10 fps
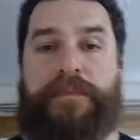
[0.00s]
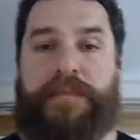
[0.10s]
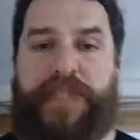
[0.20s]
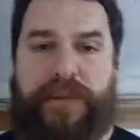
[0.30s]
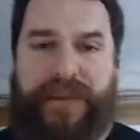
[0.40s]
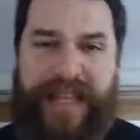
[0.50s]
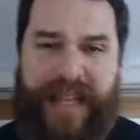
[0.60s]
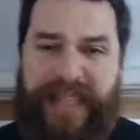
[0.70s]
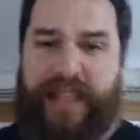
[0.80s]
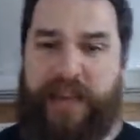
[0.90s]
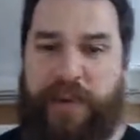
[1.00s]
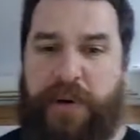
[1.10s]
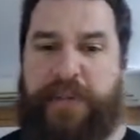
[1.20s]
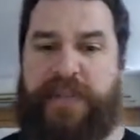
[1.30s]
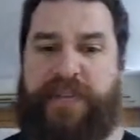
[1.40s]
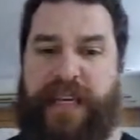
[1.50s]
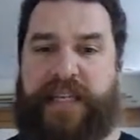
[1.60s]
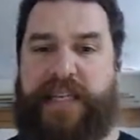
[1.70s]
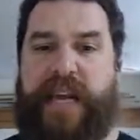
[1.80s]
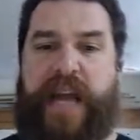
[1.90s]
So that's not the purpose of
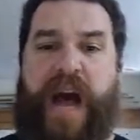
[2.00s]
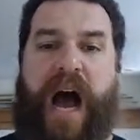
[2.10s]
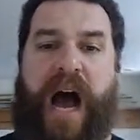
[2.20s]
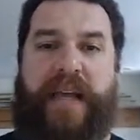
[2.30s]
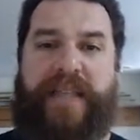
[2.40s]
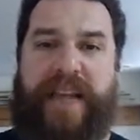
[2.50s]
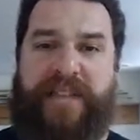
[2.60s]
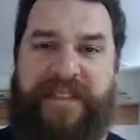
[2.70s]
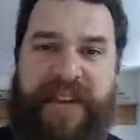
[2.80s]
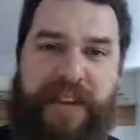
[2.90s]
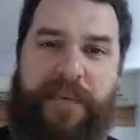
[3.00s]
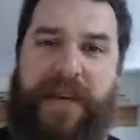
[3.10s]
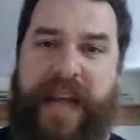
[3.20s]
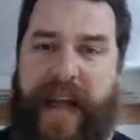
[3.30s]
this. It's that 5th one,